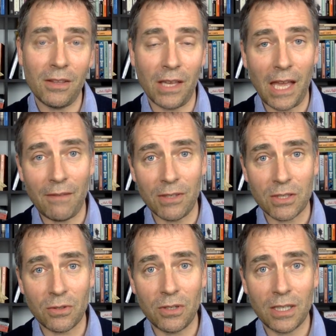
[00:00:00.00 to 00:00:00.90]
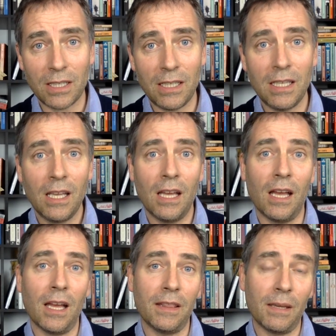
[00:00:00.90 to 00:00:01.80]
They have historically,
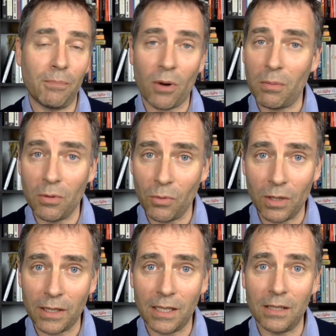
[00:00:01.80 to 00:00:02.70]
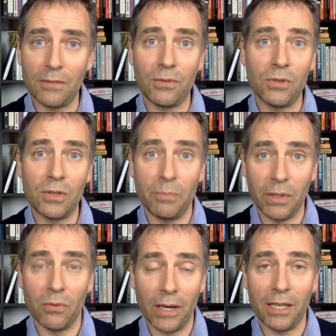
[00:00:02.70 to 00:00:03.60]
and they probably will again in the future. Be
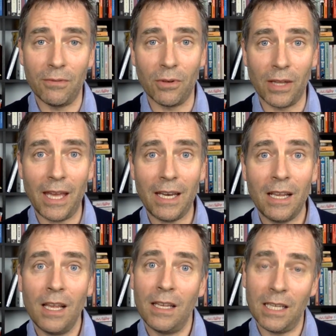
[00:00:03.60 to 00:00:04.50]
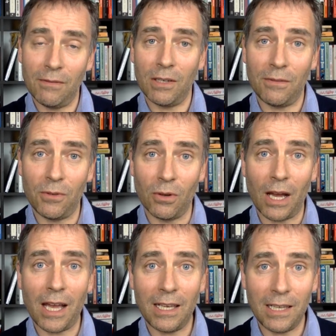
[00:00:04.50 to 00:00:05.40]
ready for that. Even if you're
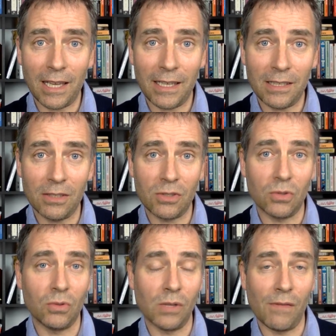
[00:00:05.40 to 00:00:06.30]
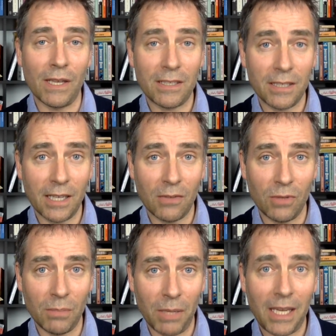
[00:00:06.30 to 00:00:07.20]
highly likely to eventually get
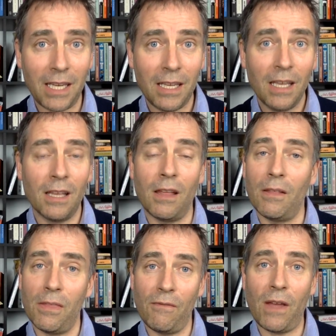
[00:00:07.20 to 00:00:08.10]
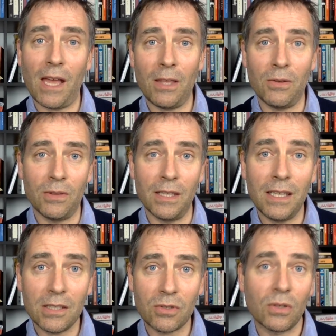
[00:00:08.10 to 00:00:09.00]
repaid, the value in the
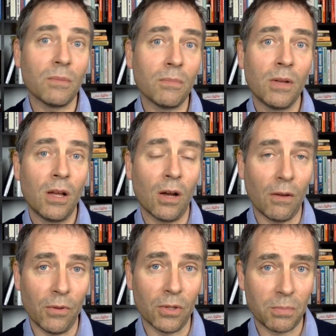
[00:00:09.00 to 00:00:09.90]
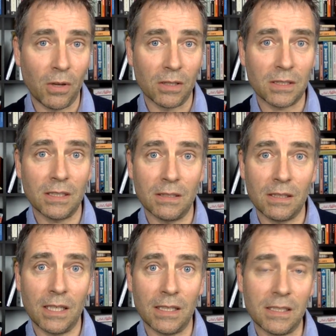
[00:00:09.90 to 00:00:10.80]
interim of those bonds
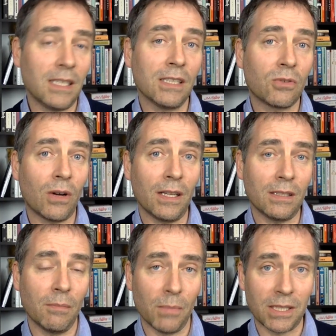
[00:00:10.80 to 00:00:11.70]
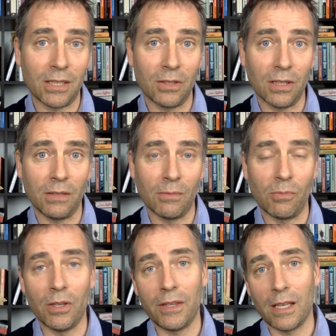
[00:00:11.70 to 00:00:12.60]
can change quite materially
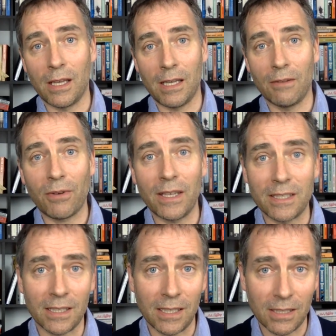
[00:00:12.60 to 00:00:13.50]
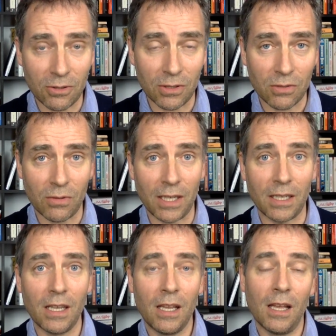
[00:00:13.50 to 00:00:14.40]
with inflation and interest rate
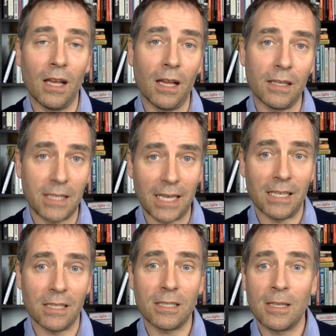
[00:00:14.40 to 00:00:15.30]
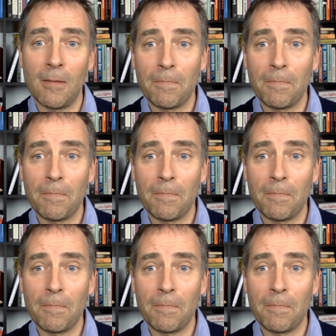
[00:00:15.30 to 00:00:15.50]
changes.